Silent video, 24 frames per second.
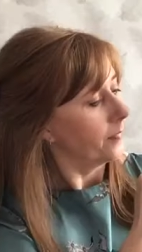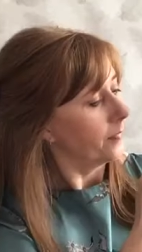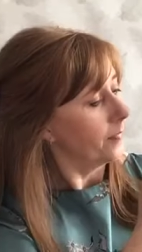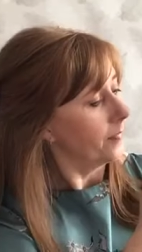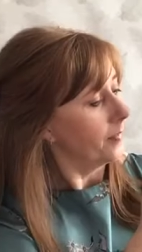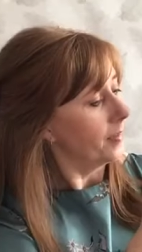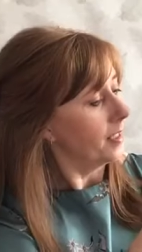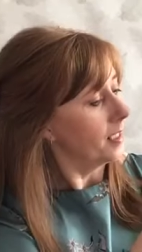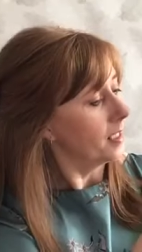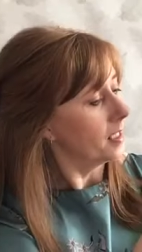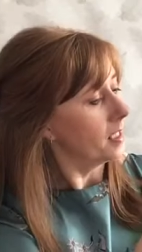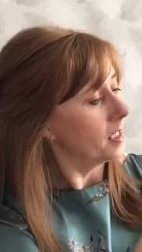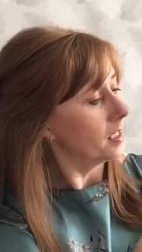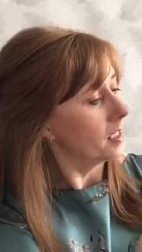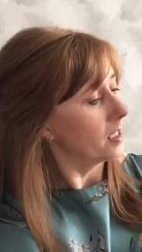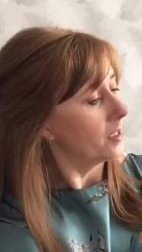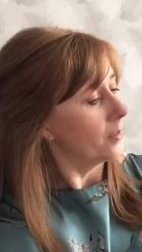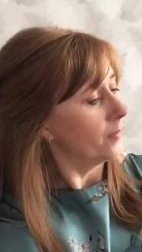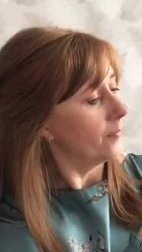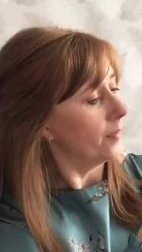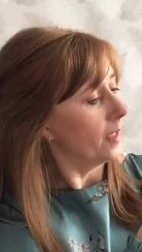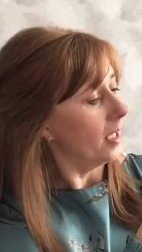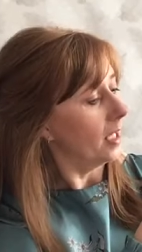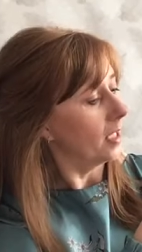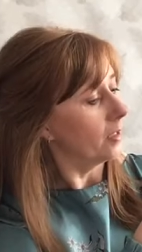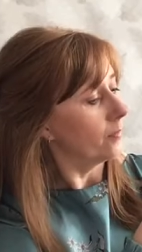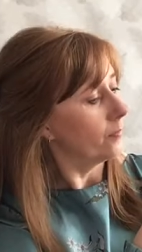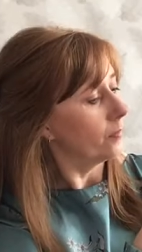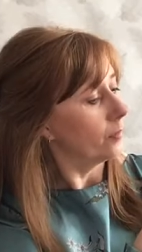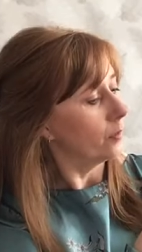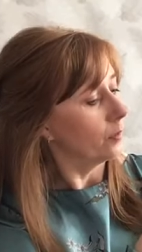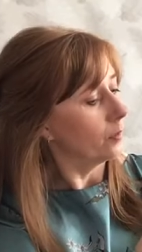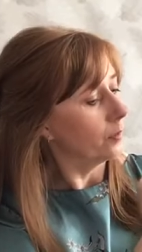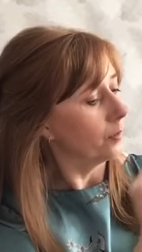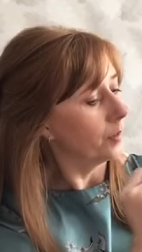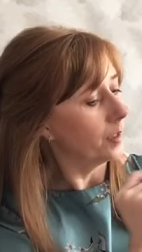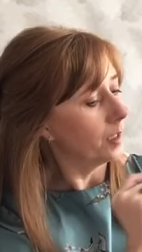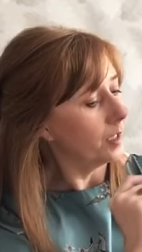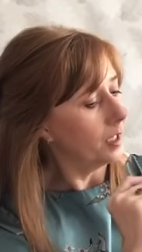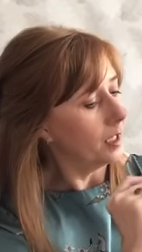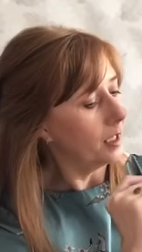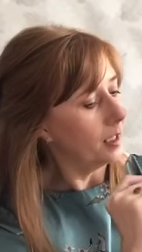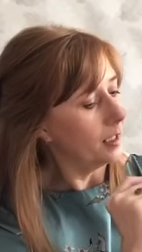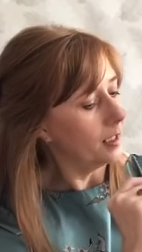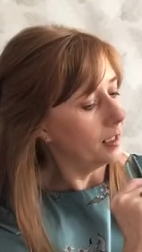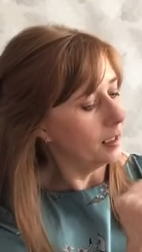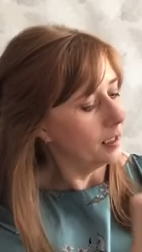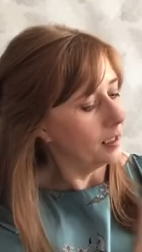This is the flag for Northern
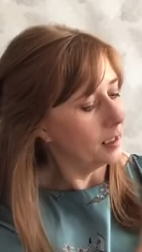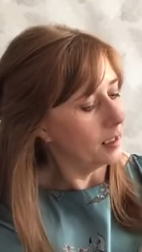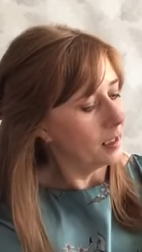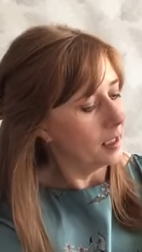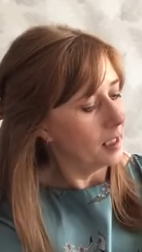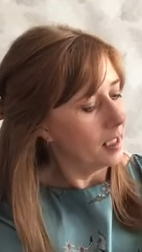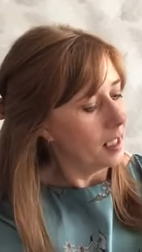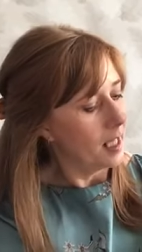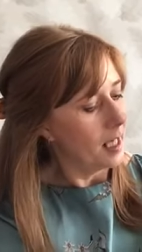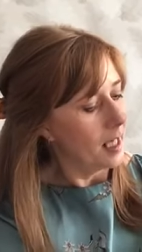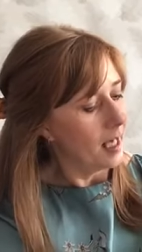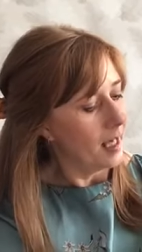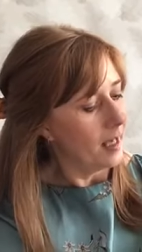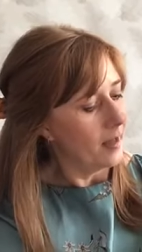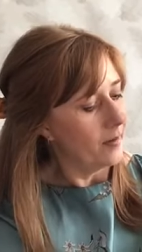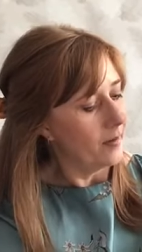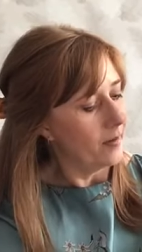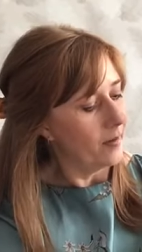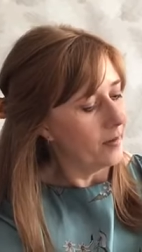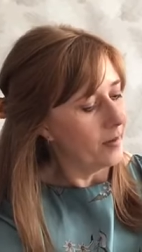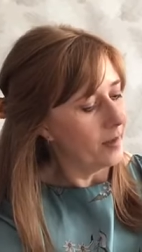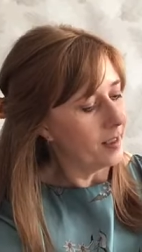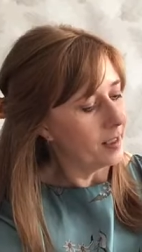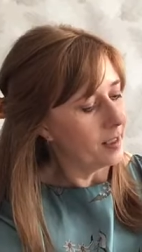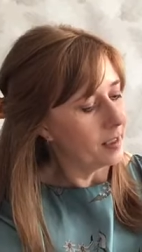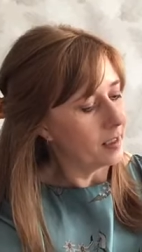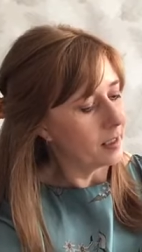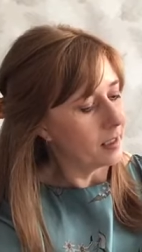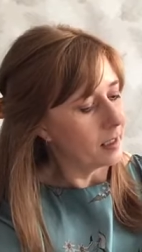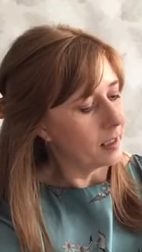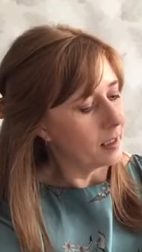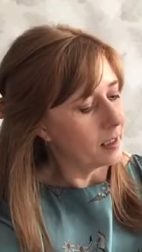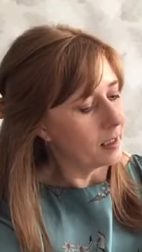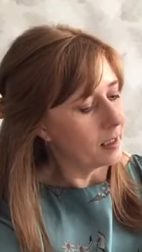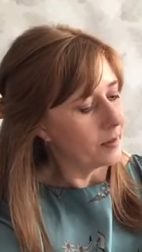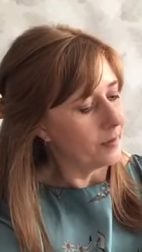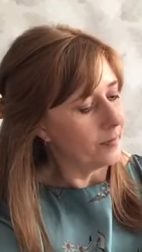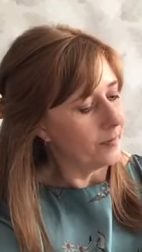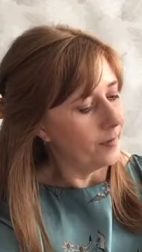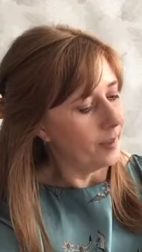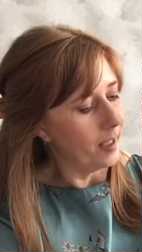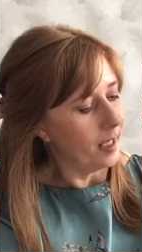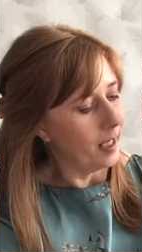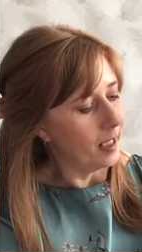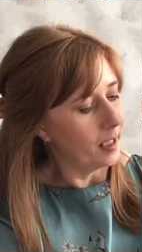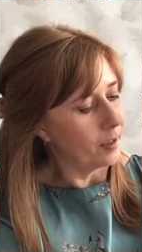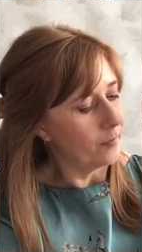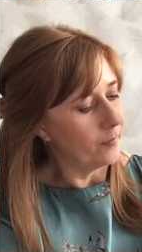Ireland, and this is the
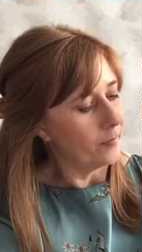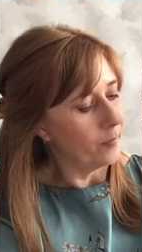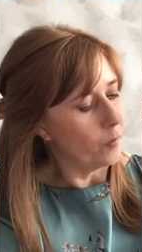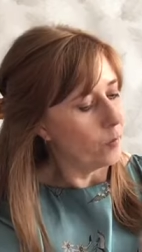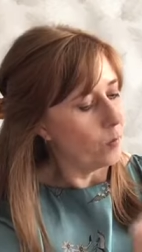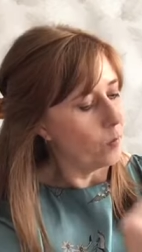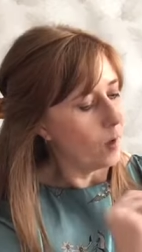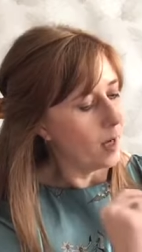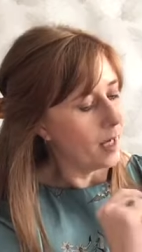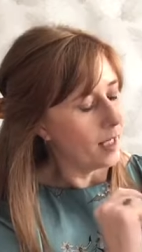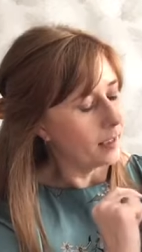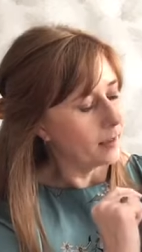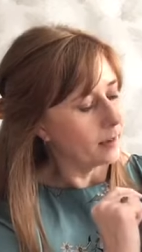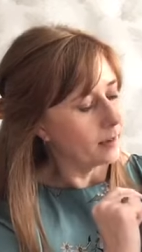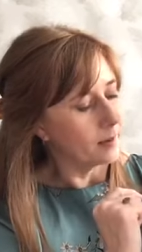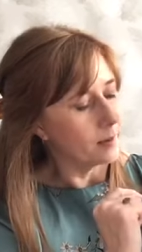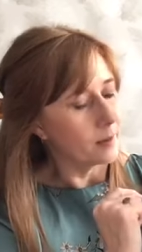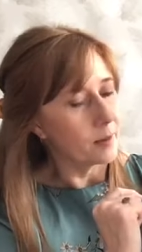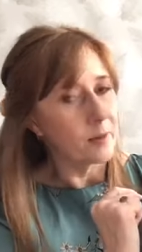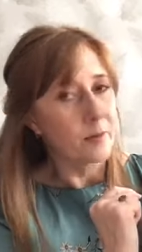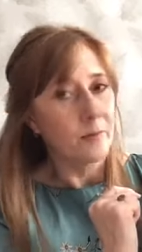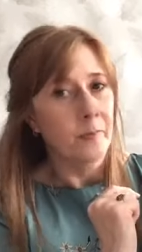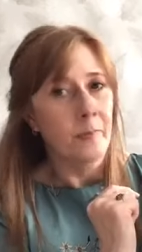flag for Wales.